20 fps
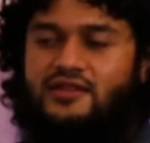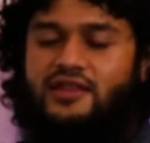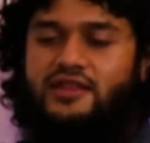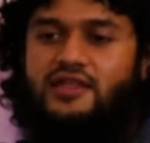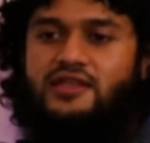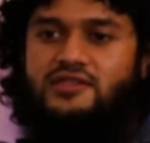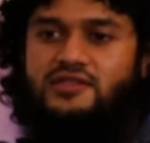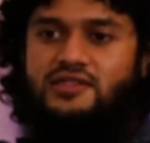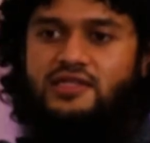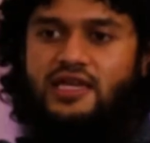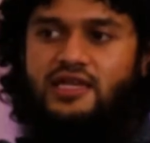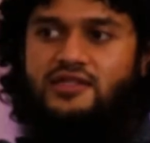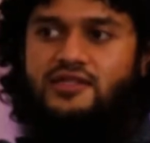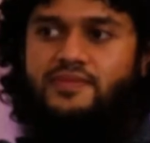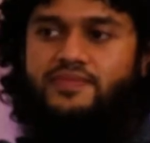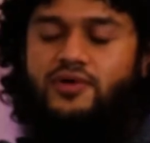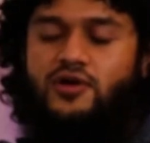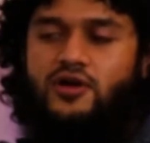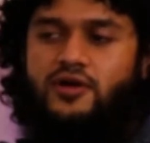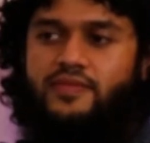the State
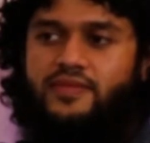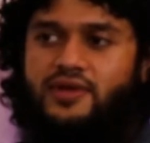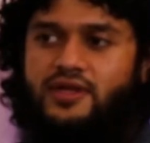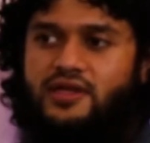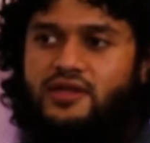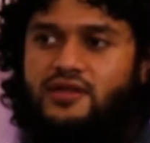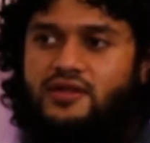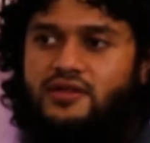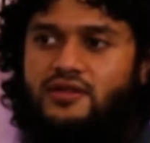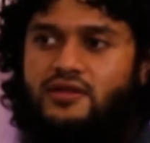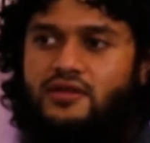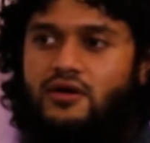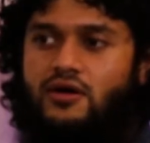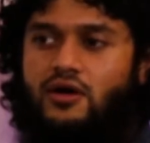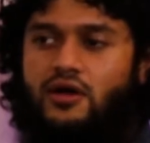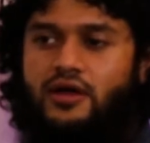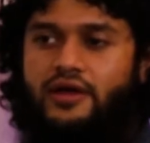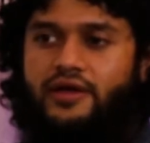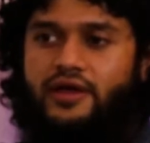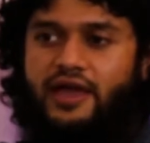Department,
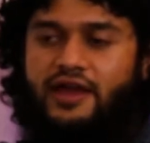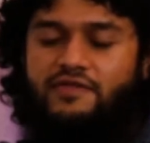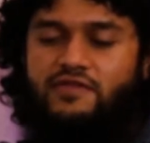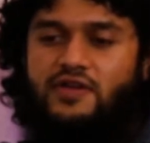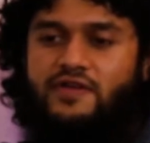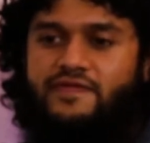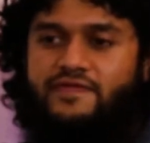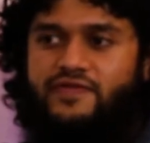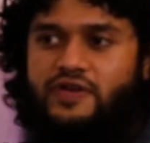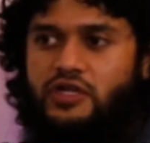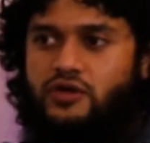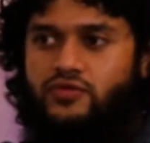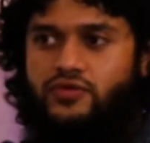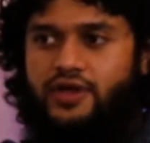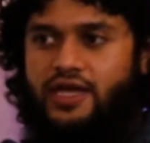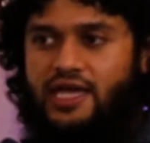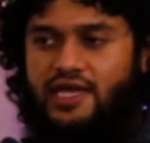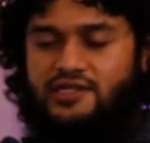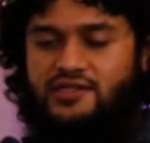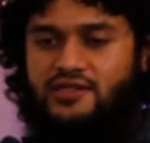every federal
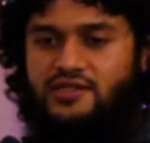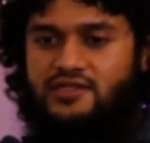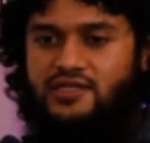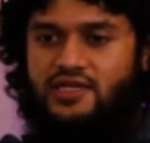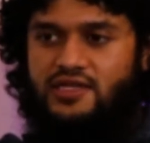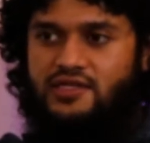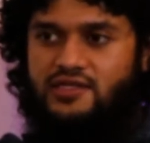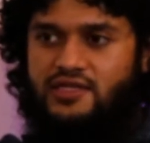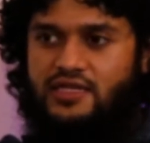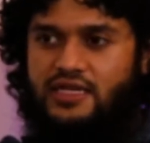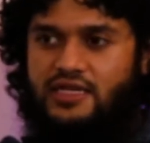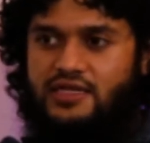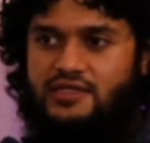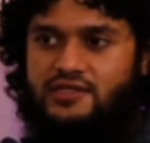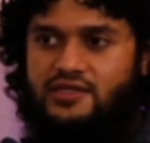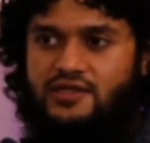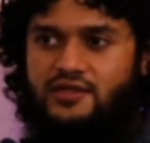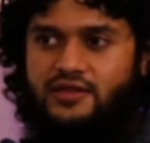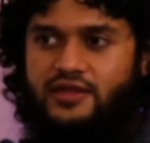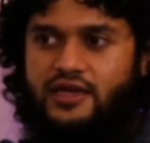agency
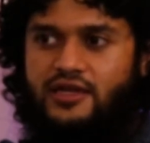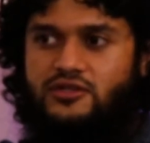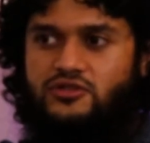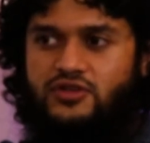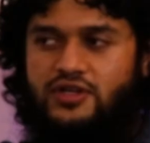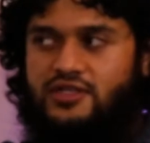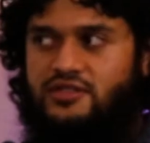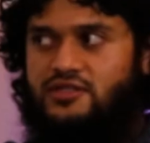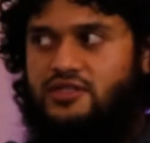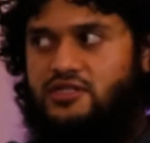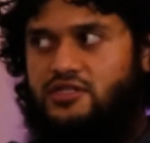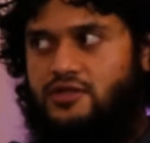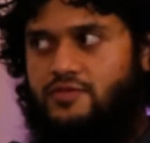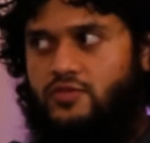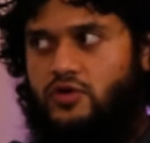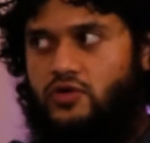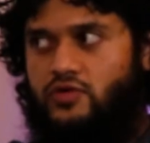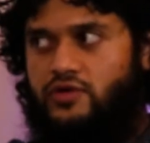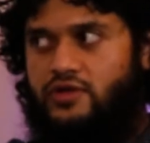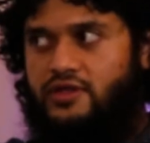is in like transition
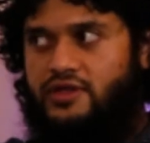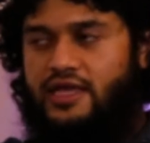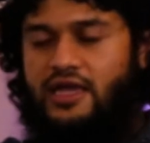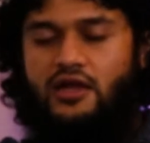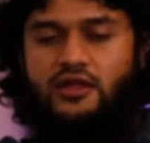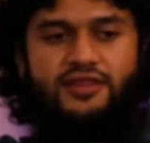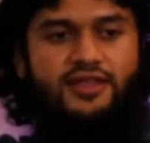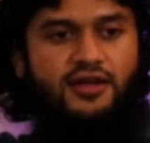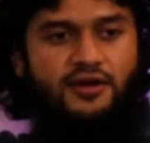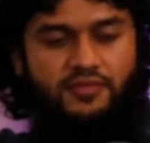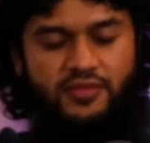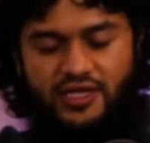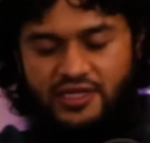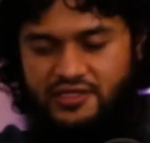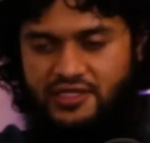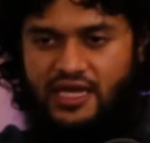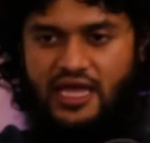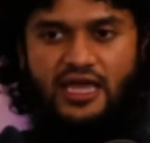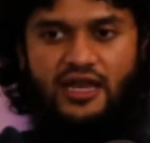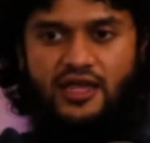mode. They're
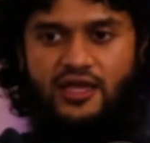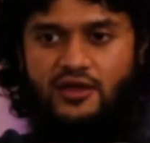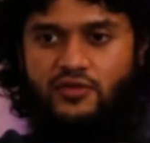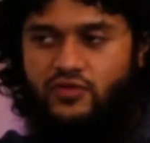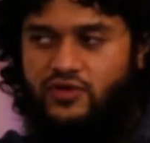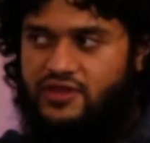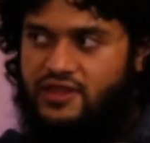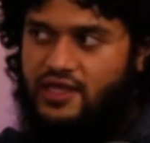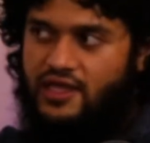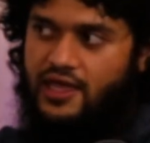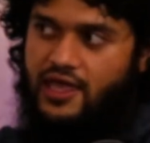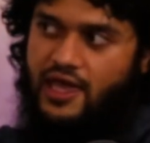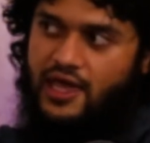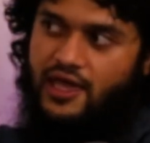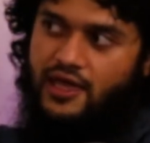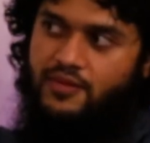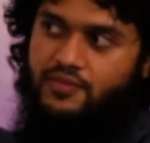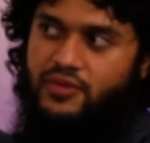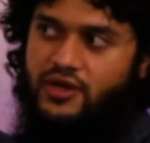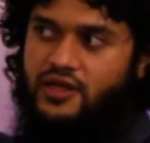maintaining what they
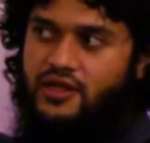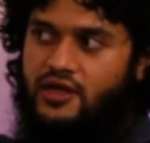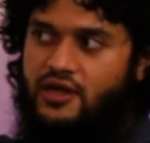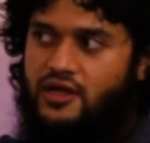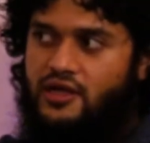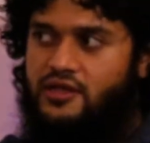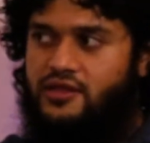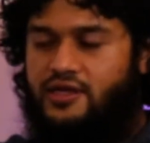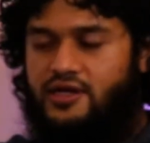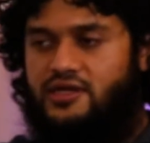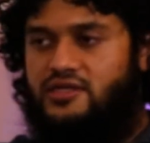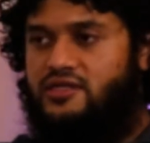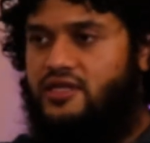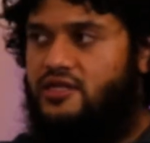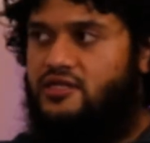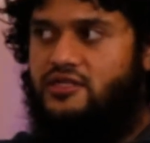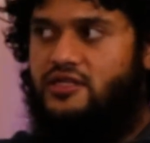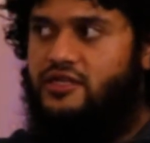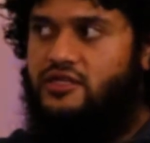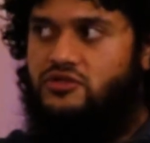can, but they're
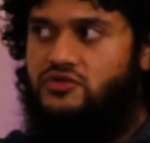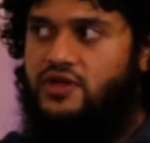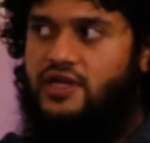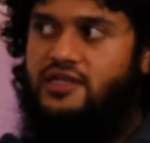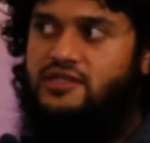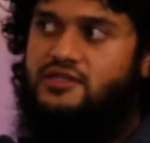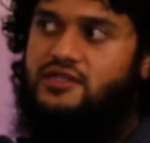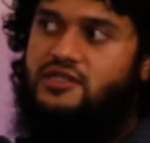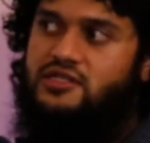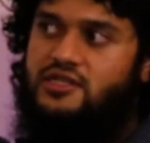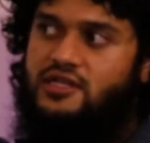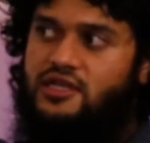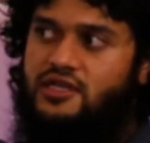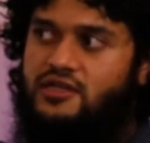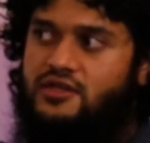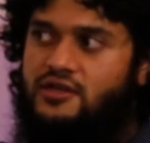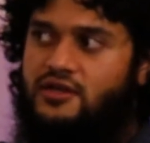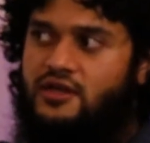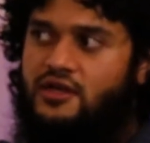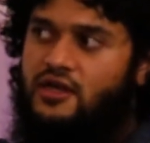essentially
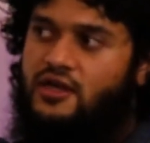transitioning